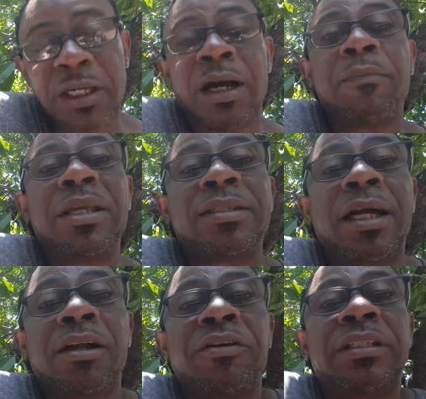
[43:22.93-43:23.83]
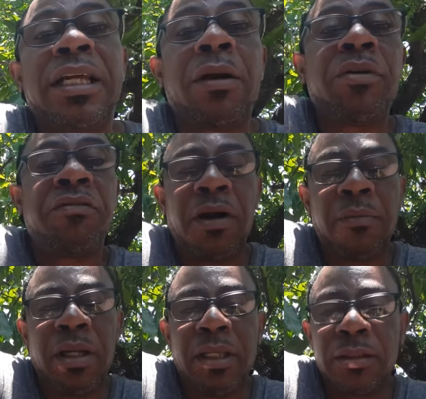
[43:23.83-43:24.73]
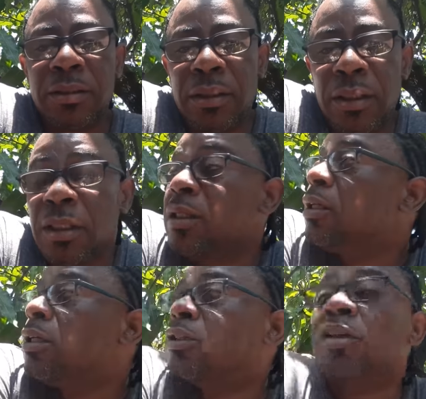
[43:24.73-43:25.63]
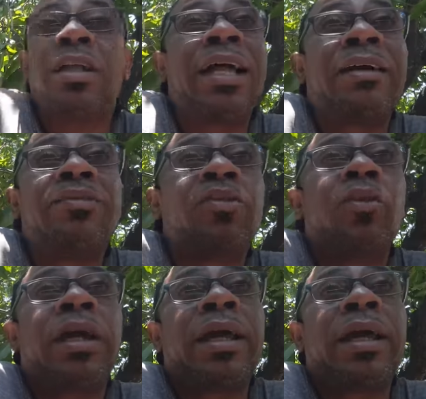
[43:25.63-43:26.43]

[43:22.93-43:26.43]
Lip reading: a meet and greet time with family. So the life soon